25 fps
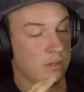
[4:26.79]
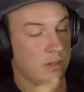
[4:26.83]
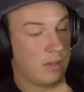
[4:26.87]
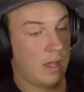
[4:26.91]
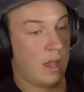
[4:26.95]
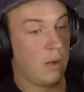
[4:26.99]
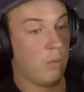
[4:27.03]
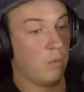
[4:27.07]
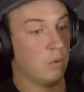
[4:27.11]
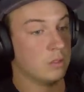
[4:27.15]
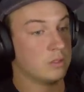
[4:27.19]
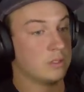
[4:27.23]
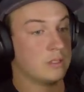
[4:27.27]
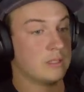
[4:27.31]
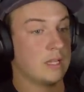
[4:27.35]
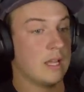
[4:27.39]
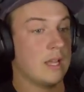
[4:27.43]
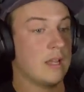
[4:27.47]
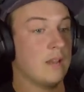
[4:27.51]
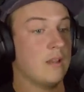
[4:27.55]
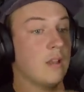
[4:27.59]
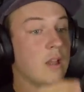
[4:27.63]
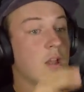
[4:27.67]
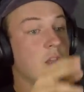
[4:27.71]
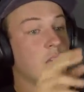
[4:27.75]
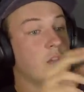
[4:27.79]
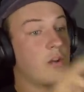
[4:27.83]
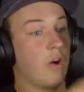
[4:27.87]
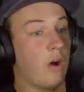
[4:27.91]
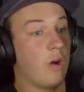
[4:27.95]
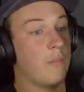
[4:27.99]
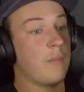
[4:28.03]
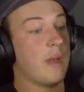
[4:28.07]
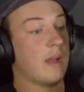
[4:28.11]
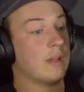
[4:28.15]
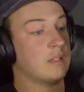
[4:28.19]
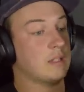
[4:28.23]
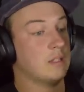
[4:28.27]
I will say, going
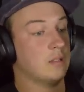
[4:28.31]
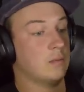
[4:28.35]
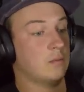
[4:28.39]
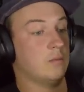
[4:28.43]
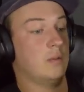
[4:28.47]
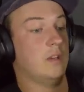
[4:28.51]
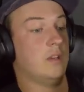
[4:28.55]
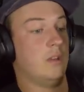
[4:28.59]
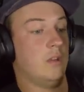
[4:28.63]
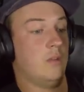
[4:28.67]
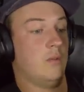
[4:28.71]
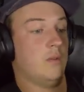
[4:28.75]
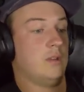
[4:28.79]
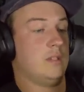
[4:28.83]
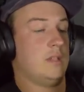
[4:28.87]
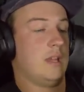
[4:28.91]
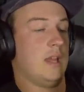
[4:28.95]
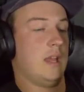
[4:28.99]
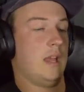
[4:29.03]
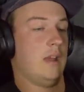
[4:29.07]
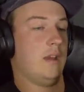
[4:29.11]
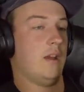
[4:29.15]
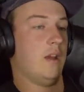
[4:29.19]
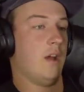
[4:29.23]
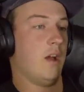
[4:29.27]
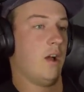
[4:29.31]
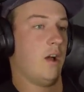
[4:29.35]
back to what you were saying,